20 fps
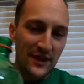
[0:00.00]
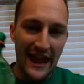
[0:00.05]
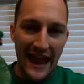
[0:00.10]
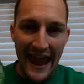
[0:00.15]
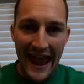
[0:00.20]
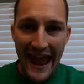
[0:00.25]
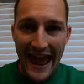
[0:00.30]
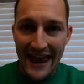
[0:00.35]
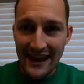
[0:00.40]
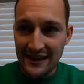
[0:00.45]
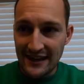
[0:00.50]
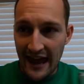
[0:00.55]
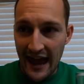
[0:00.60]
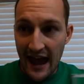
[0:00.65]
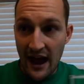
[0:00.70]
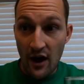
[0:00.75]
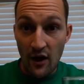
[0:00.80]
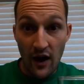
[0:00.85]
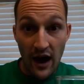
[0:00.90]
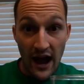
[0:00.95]
And
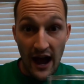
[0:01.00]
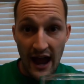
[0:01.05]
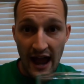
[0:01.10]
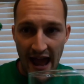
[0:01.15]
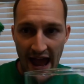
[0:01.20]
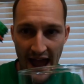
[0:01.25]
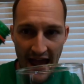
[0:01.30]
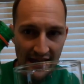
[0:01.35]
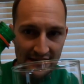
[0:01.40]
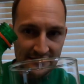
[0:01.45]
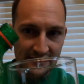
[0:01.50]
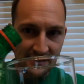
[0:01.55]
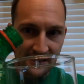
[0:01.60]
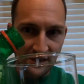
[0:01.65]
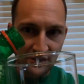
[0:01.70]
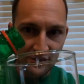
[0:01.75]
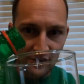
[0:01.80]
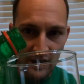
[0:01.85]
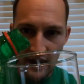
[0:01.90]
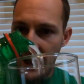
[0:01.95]
now I add the
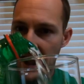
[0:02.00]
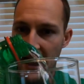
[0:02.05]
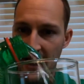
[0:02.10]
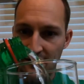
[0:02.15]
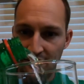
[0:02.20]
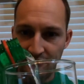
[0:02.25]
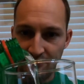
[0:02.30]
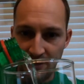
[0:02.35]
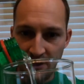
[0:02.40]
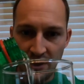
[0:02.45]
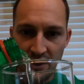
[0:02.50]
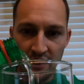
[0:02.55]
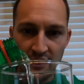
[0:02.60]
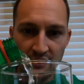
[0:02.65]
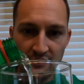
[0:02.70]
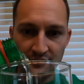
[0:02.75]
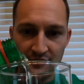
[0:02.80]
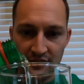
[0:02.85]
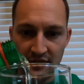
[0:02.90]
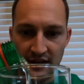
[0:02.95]
other half
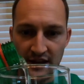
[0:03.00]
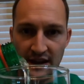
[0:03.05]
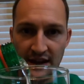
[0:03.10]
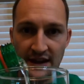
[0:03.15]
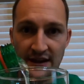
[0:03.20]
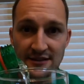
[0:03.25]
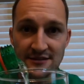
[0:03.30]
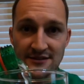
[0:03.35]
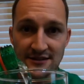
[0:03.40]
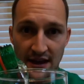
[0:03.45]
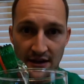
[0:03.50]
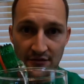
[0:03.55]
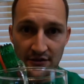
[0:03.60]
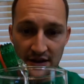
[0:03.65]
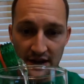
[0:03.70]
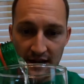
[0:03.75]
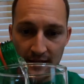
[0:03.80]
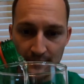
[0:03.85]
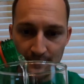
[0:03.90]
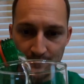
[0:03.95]
of the
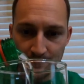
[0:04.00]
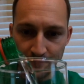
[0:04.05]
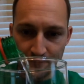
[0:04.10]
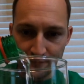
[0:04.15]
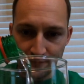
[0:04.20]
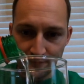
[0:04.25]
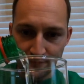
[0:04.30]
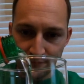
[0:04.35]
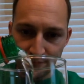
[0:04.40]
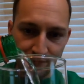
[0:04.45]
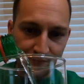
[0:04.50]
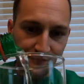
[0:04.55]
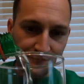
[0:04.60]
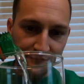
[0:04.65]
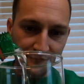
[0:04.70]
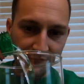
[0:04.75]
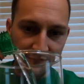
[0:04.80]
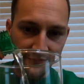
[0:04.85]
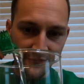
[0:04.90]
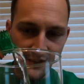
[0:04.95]
7-Up.
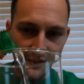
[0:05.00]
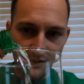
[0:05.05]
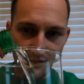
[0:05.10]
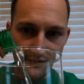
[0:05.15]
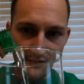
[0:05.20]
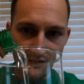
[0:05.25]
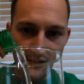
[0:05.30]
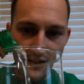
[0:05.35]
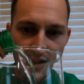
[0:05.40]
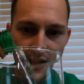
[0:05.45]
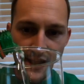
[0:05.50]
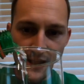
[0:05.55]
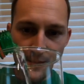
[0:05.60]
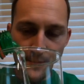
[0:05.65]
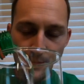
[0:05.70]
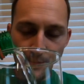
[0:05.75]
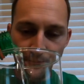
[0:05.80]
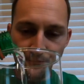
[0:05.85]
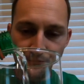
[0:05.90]
Alright.